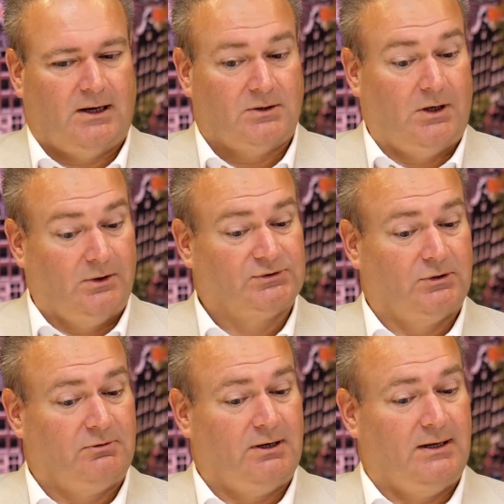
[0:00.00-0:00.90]

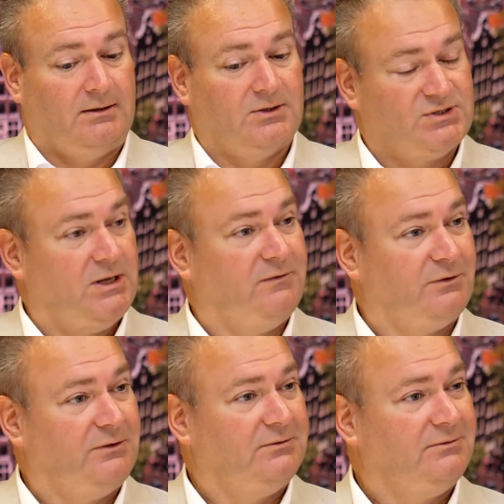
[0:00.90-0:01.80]
also create a
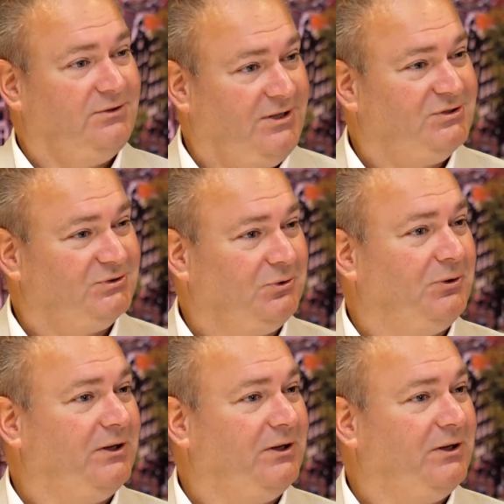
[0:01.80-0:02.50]
safer digital